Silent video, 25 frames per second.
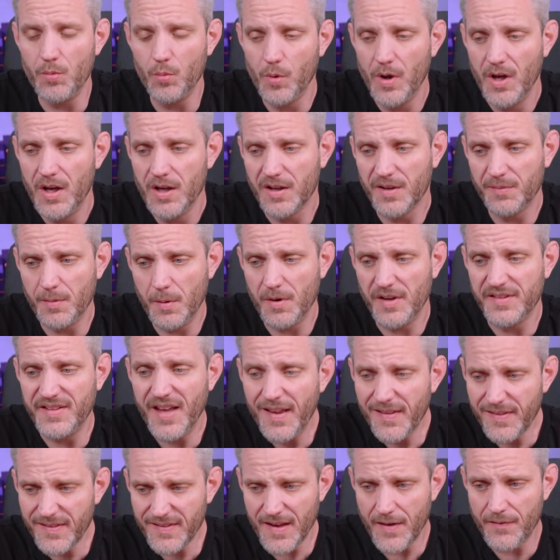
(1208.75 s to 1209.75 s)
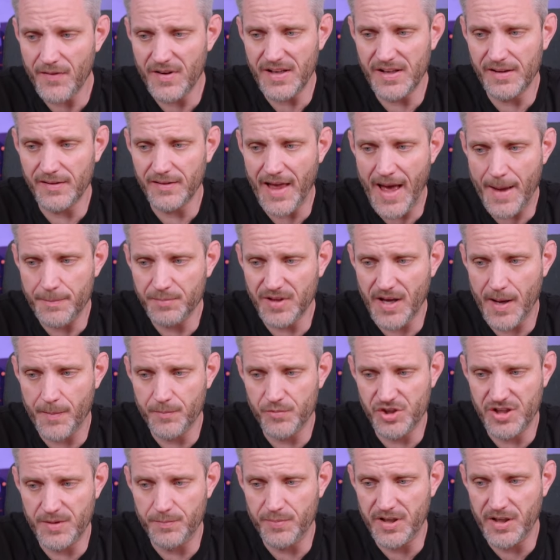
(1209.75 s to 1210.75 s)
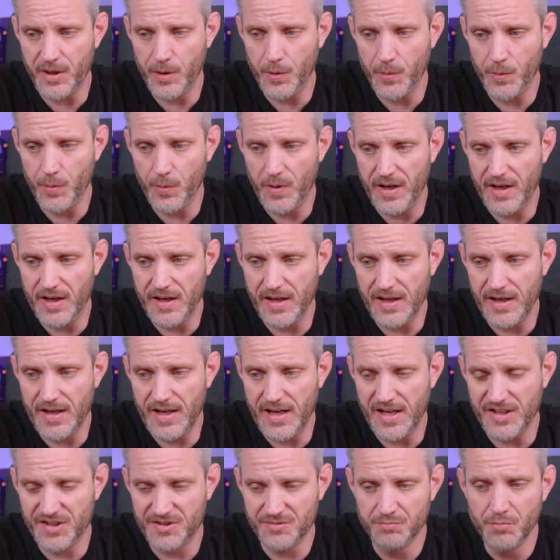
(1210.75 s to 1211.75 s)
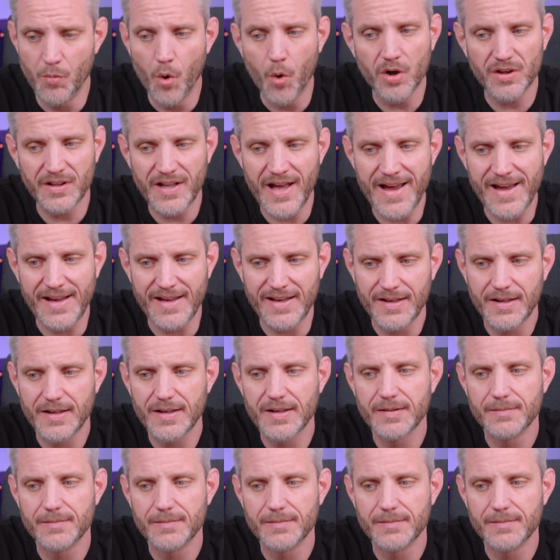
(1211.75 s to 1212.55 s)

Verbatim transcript: because remember, a 1070 laptop GPU is more like